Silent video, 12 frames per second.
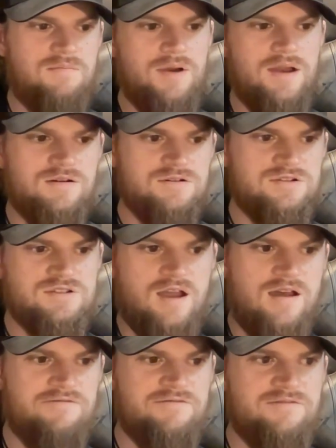buy your
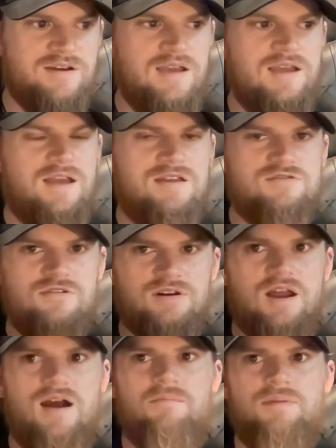stuff, and you're
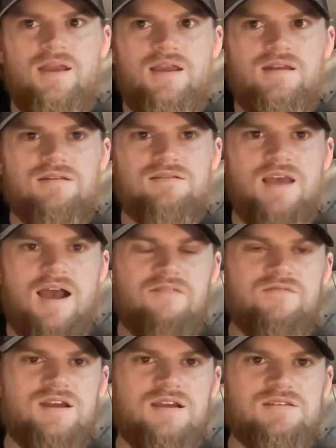not paying to
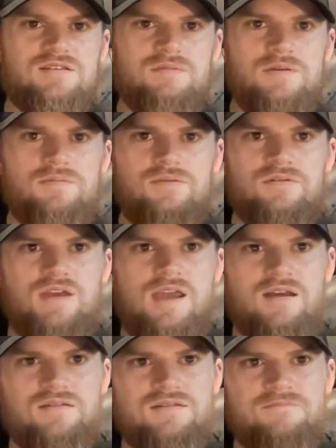advertise to people who
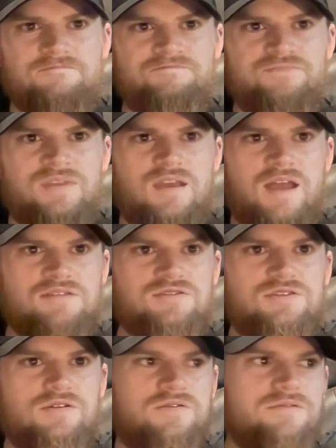can't. And
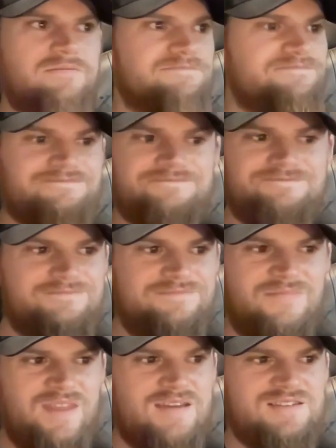so
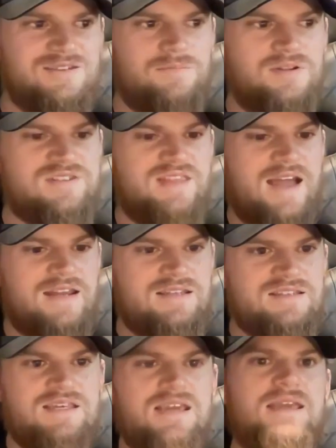as simple as that
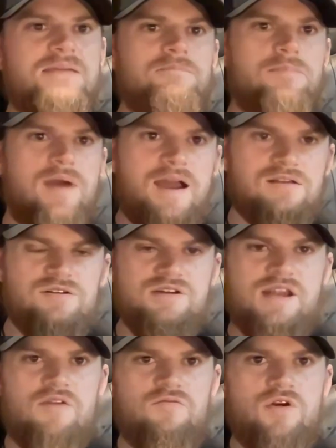is, the impact on
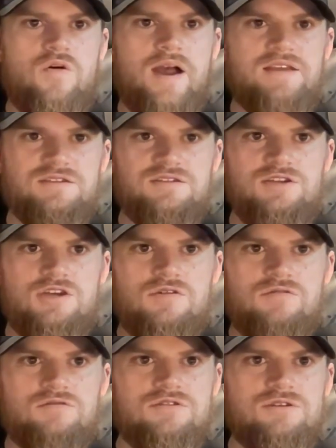net ROAS is
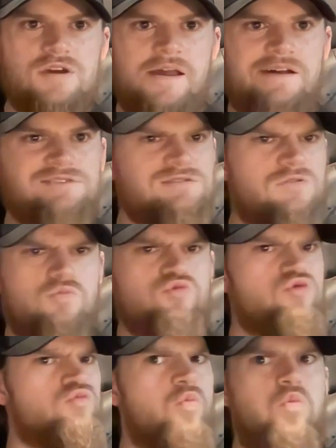huge.
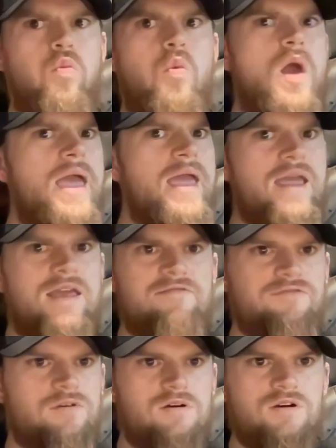way
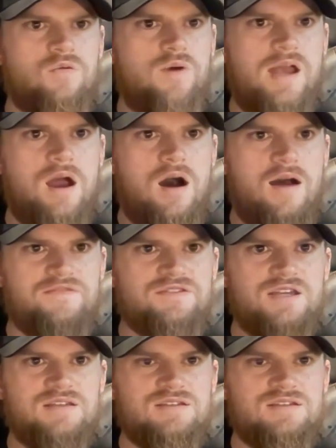far and away offsets